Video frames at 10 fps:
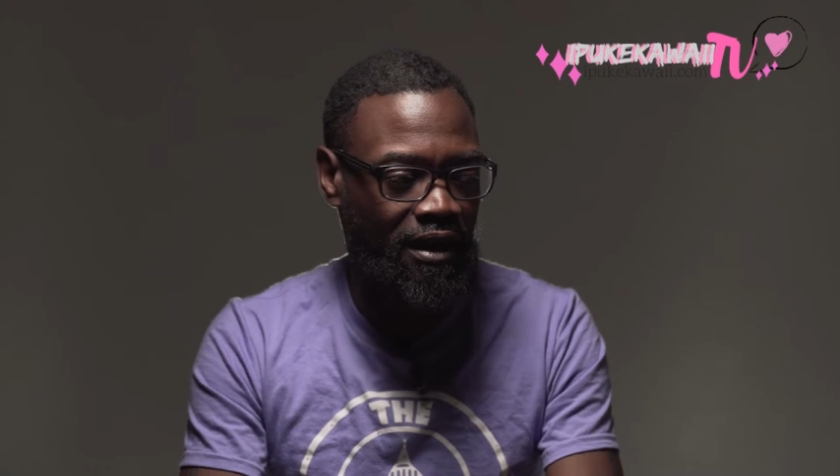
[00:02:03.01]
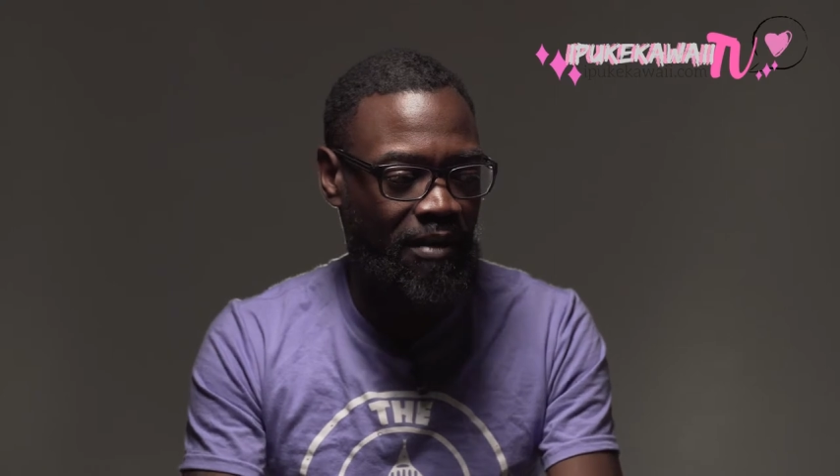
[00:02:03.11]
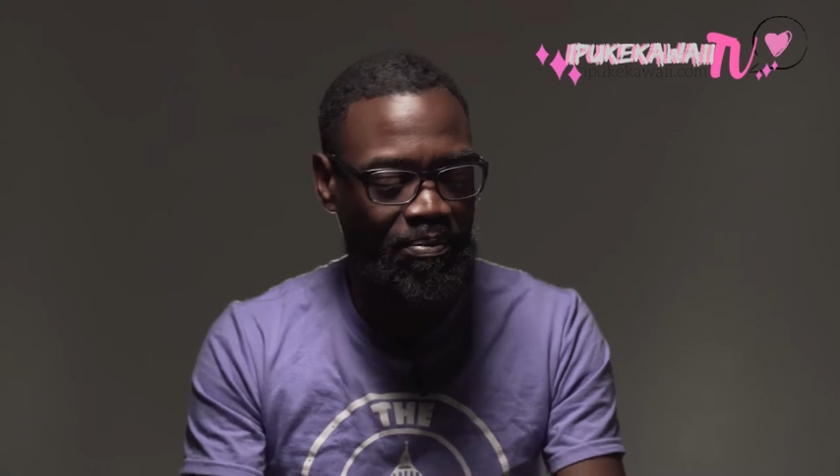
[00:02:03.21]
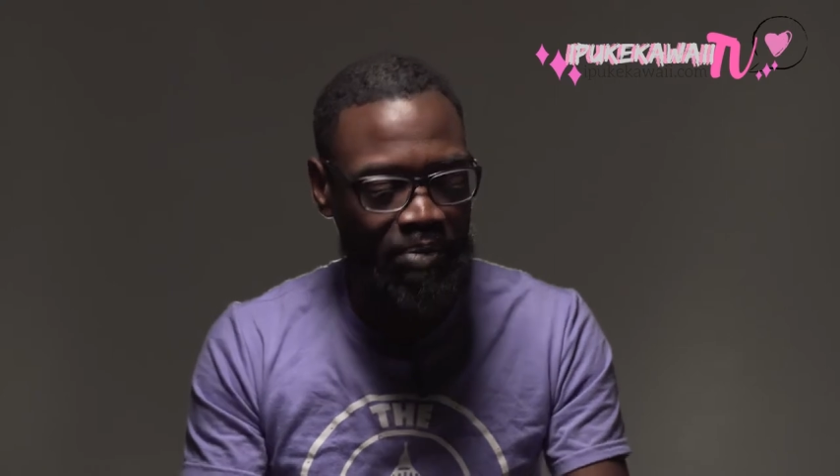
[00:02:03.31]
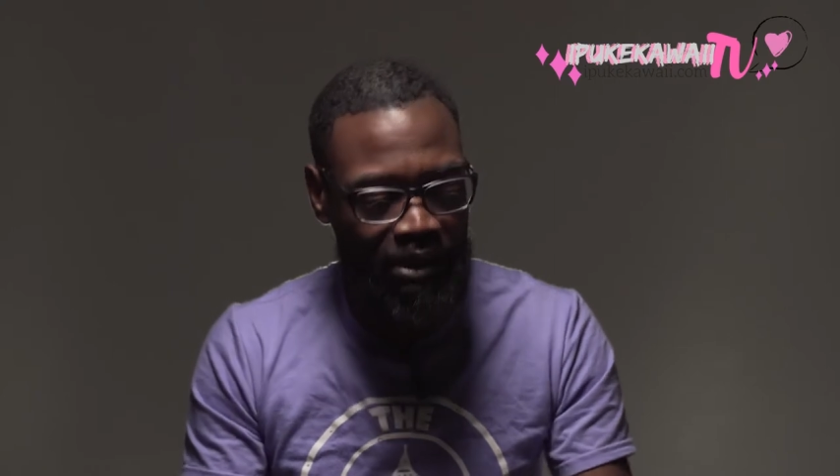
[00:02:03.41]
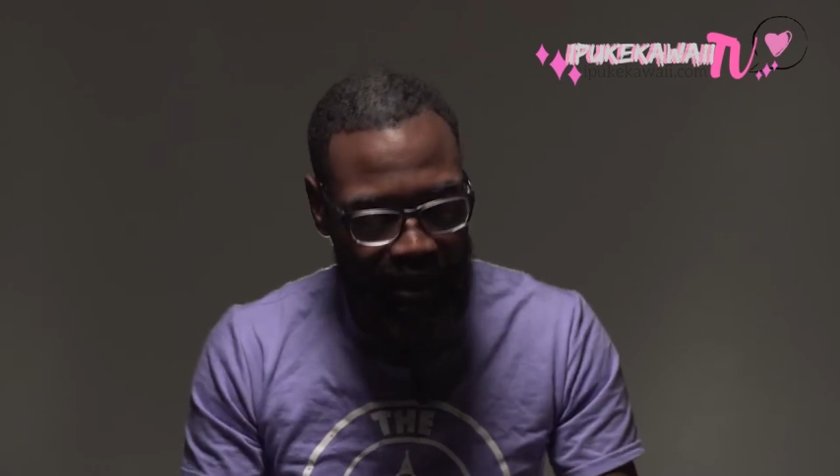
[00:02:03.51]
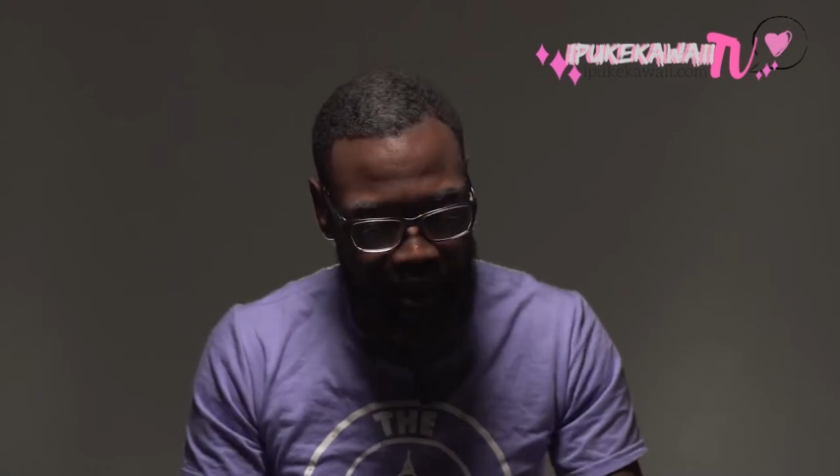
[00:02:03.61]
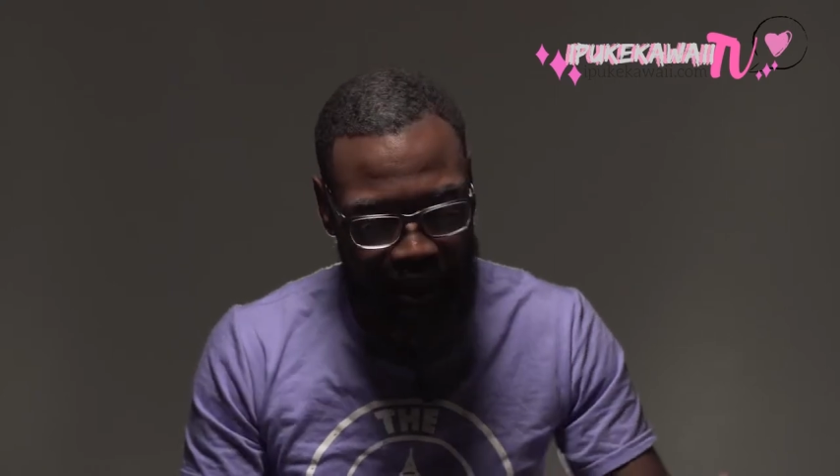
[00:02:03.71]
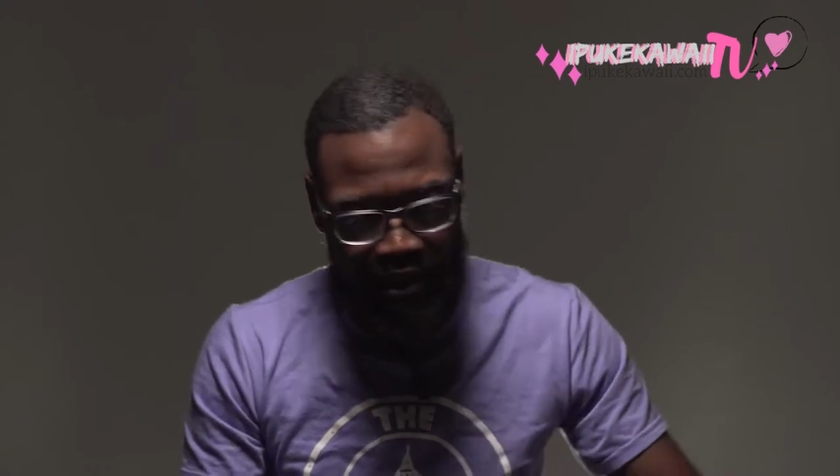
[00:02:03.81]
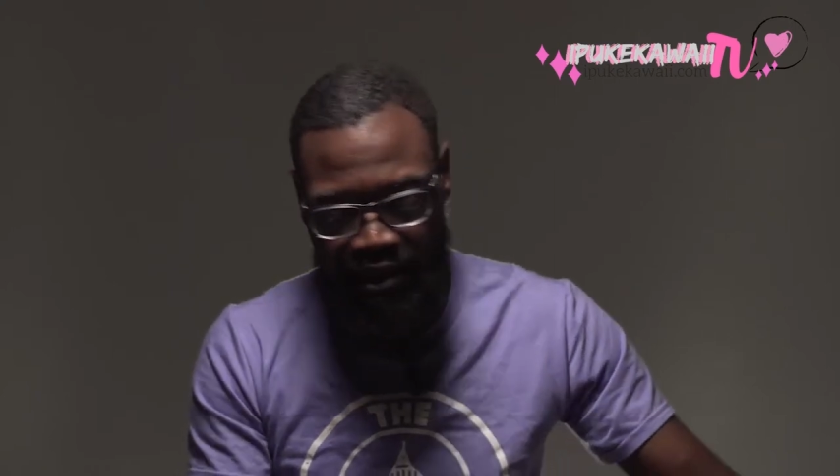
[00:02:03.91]

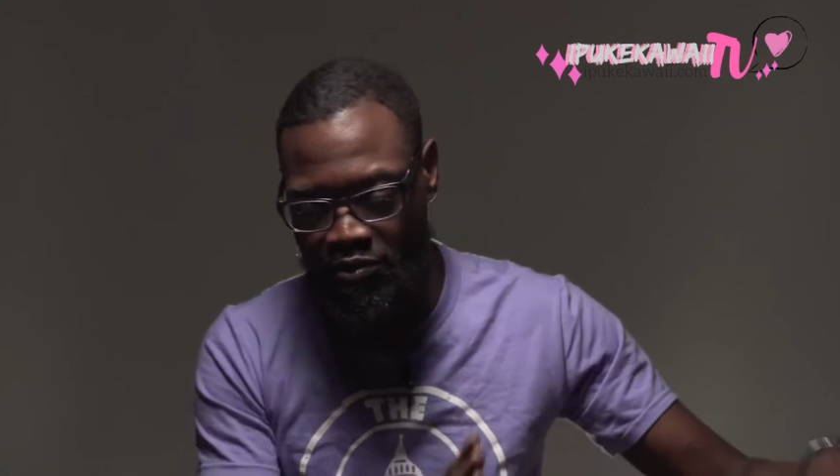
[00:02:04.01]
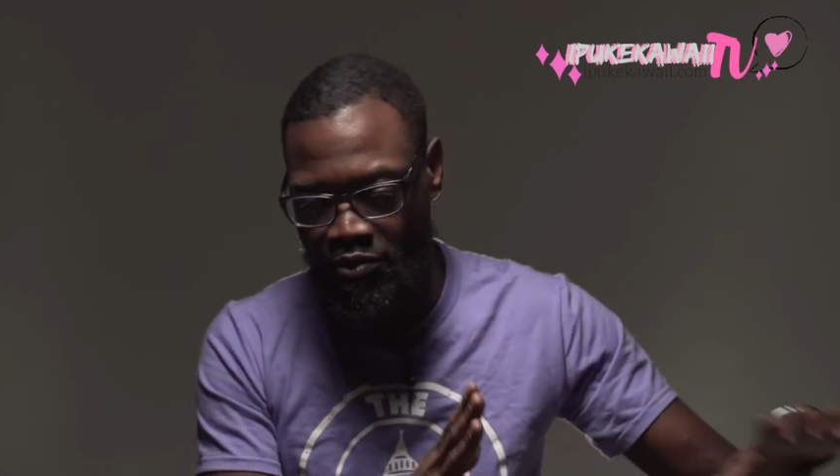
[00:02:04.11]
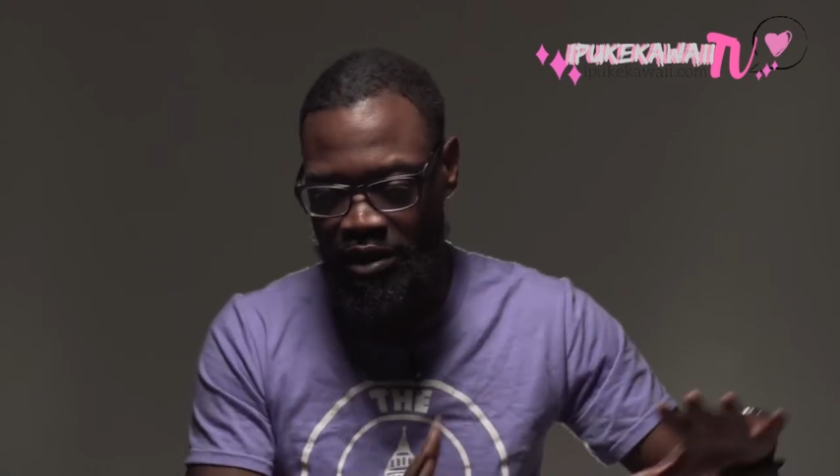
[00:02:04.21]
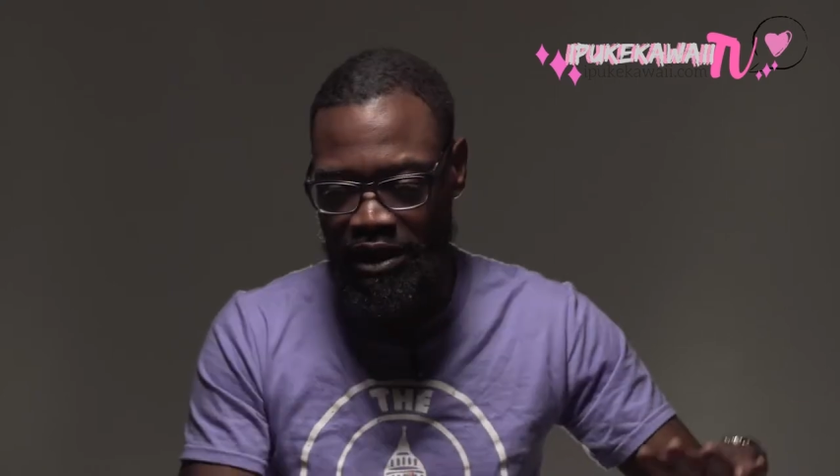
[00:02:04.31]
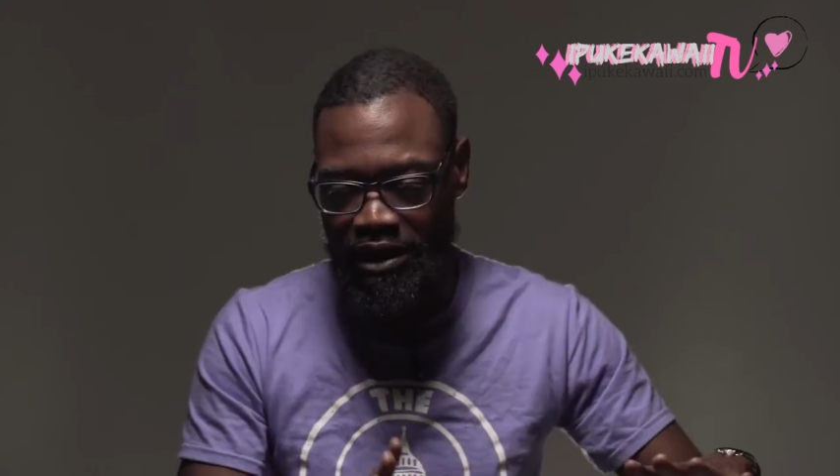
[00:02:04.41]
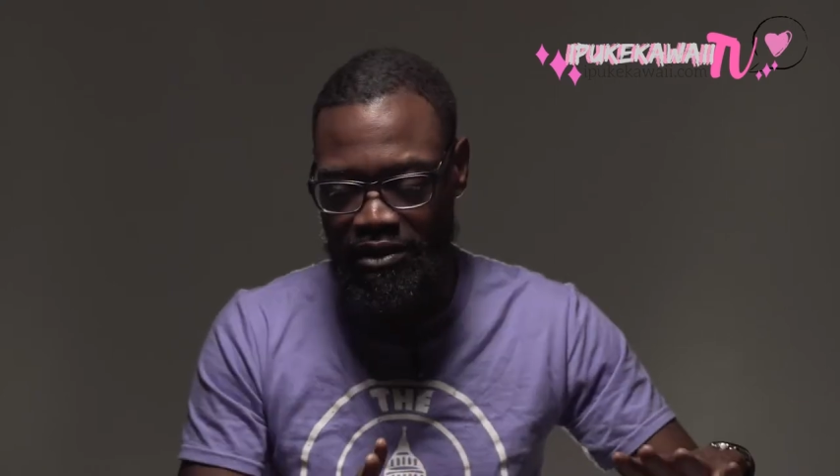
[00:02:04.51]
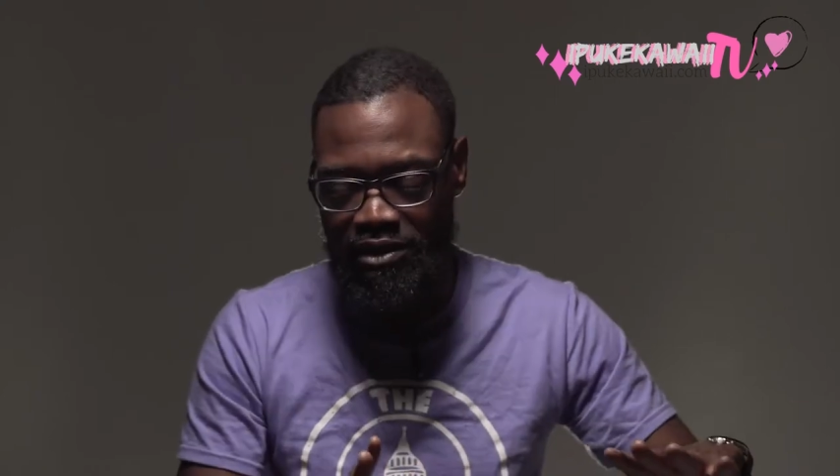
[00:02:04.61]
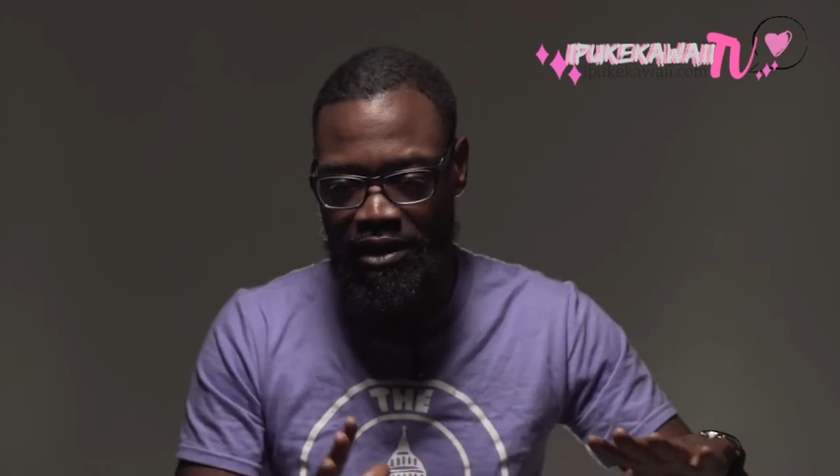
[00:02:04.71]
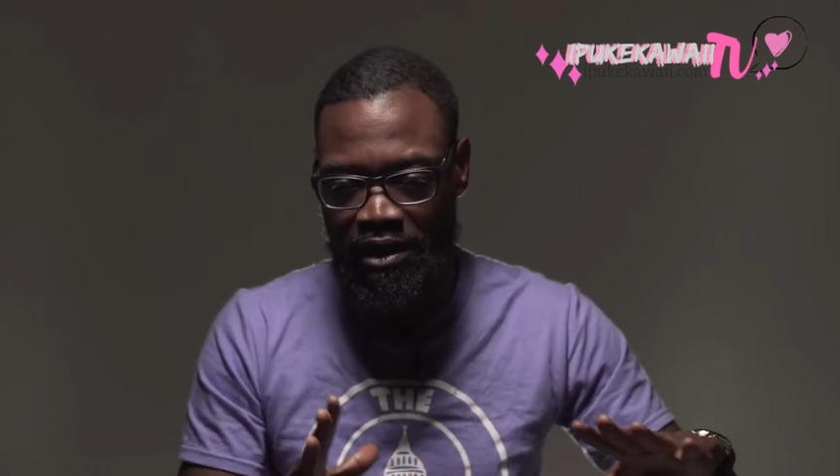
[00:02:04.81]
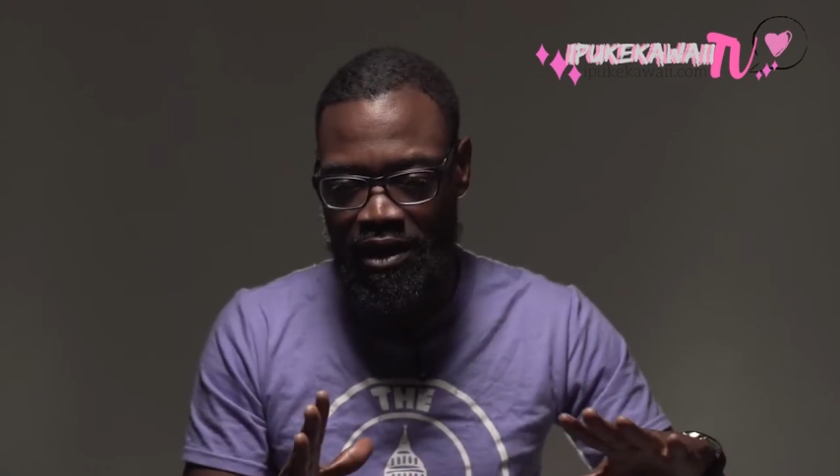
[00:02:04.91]
completely reads.